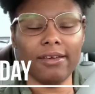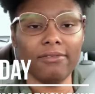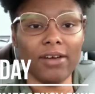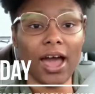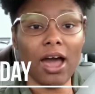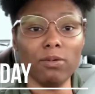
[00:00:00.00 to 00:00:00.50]
if
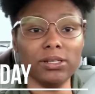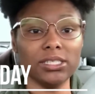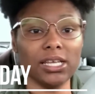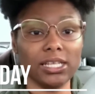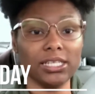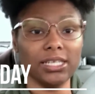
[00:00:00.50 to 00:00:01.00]
I was
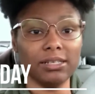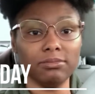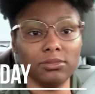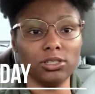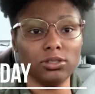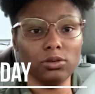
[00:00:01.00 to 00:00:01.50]
telling
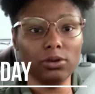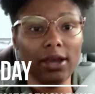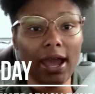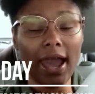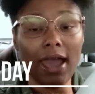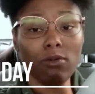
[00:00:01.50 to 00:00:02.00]
them to do
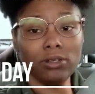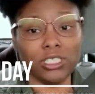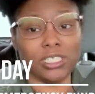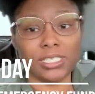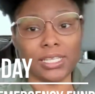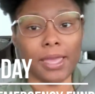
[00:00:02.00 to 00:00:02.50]
it, I would
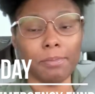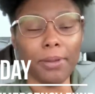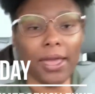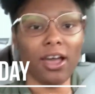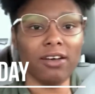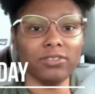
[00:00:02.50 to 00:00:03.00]
just say
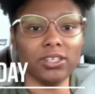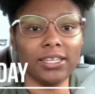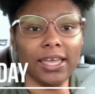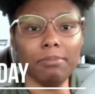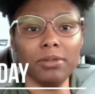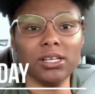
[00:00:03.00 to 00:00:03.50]
pay off the debt,